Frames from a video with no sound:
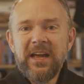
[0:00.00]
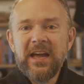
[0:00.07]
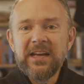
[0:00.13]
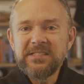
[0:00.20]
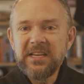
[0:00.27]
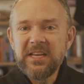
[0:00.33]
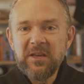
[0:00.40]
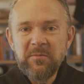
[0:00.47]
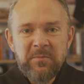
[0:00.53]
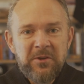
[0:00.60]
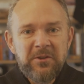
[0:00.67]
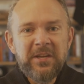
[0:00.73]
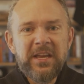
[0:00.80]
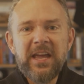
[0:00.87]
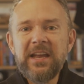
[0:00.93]
as they
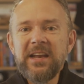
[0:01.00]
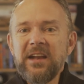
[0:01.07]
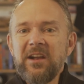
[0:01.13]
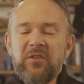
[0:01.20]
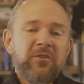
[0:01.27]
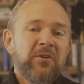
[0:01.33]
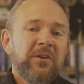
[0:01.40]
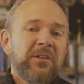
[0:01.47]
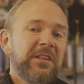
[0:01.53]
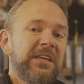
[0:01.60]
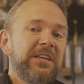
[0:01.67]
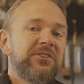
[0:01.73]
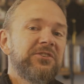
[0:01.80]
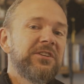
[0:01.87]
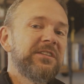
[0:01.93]
communicated on their
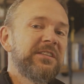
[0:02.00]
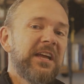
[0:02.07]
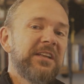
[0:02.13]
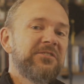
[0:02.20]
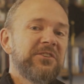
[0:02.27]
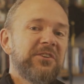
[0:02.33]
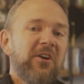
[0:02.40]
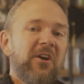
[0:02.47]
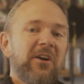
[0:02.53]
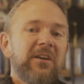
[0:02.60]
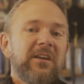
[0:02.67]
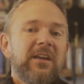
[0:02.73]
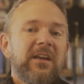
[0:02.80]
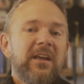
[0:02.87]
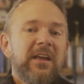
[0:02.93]
Unleash intention card.